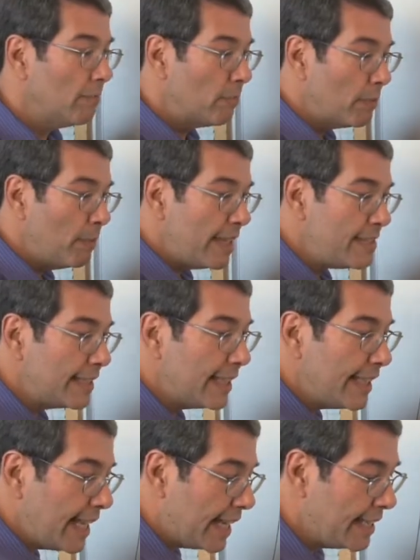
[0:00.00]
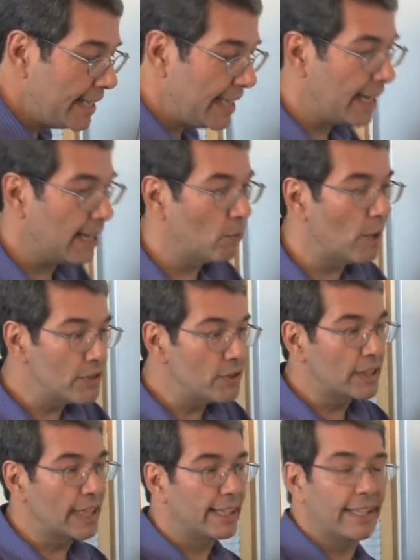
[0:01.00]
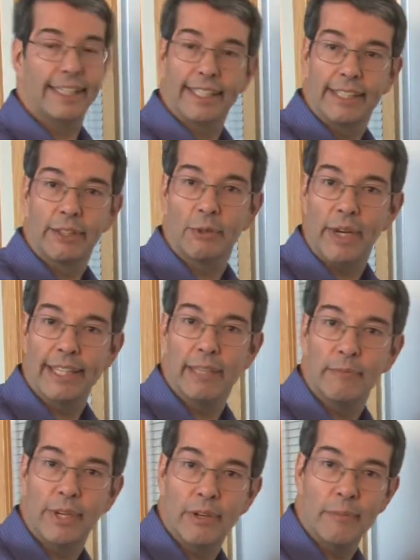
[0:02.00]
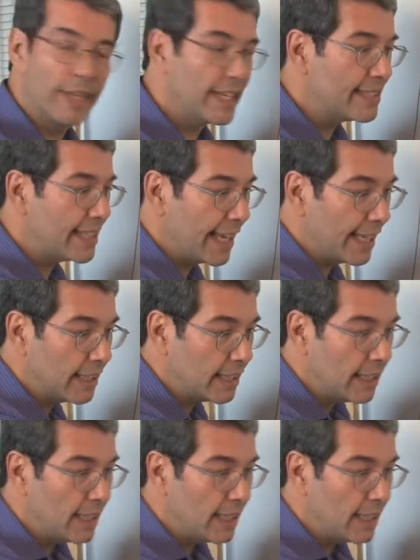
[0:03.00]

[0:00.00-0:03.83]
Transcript: But basically, the idea, once you create a pyramid, is saying